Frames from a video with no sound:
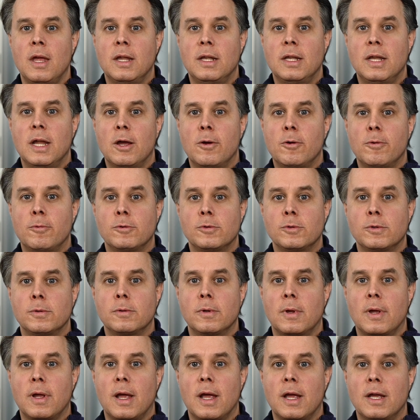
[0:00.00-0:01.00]
Now,
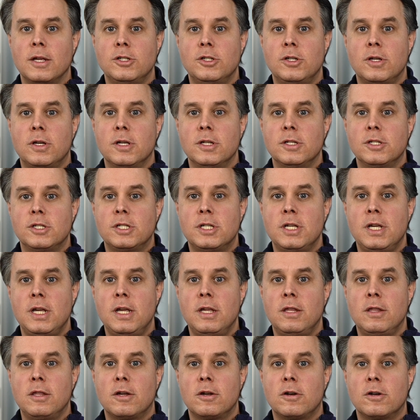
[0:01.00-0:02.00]
as you can
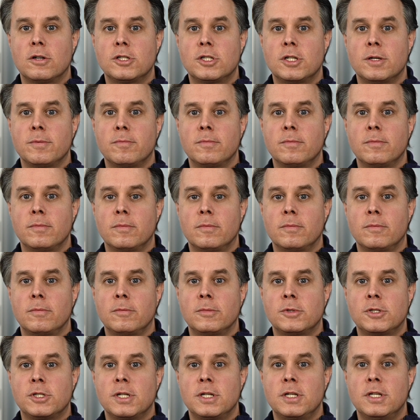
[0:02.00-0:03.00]
see, there are some
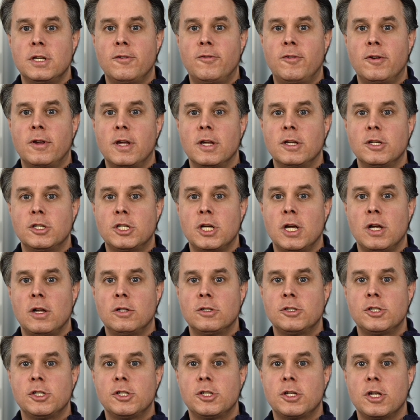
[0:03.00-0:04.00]
significant
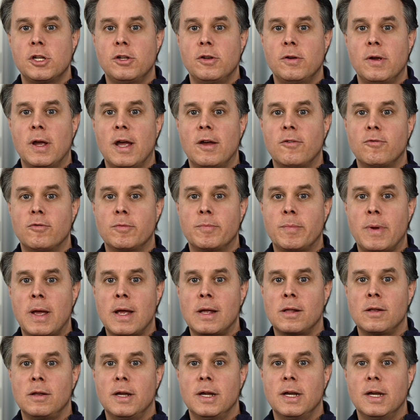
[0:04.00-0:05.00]
challenges that you have with
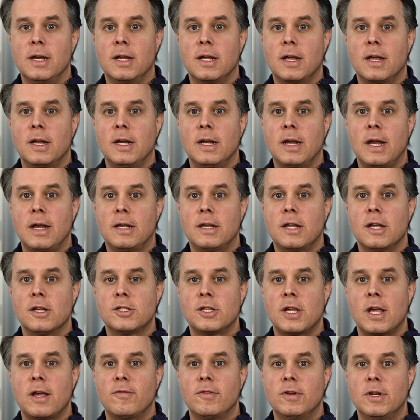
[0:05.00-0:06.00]
backlighting, and it does
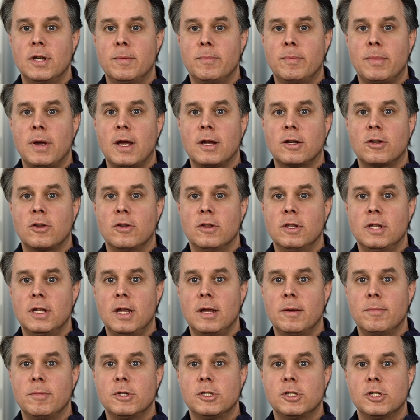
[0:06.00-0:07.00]
have an impact on
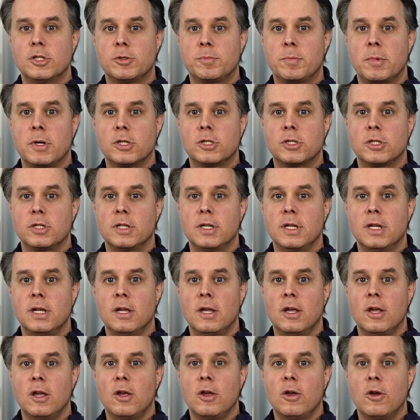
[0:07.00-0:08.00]
the image, especially
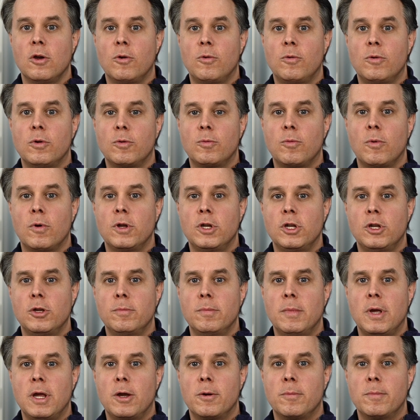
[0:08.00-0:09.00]
with what you
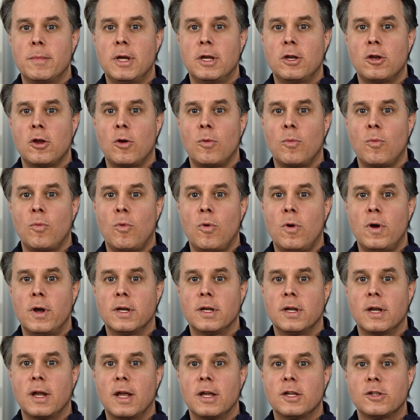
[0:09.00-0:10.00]
may or may not
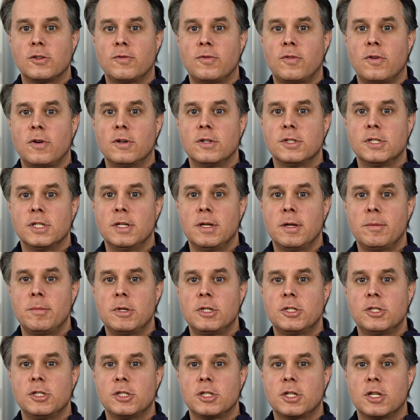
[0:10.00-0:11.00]
want as far as an
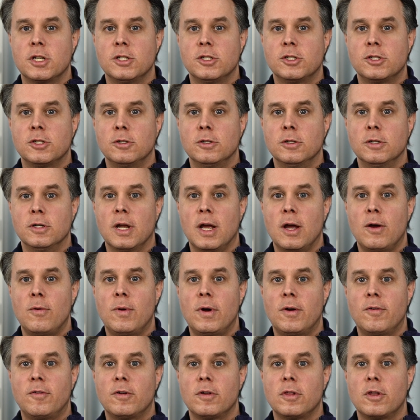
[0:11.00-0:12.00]
image is concerned.
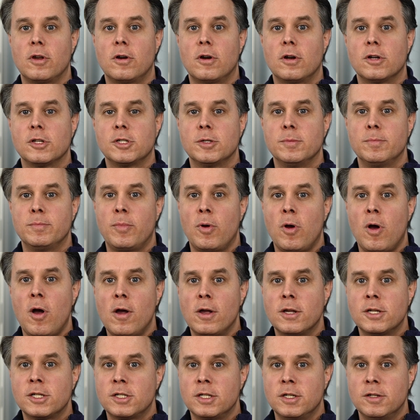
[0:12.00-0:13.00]
However, there are some
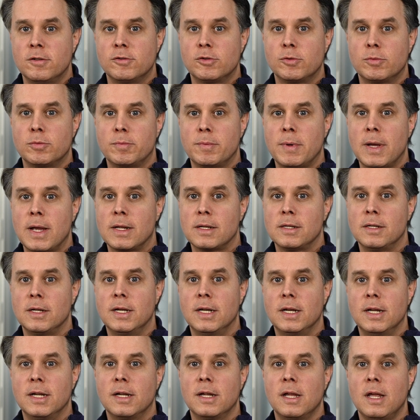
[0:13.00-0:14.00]
positives with
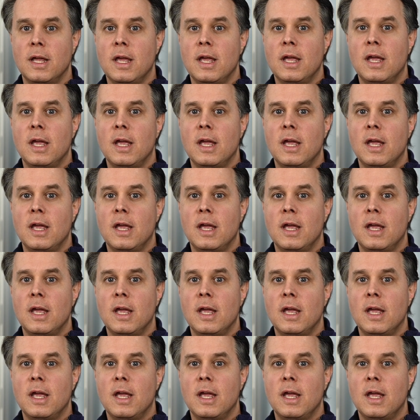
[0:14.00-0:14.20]
backlighting,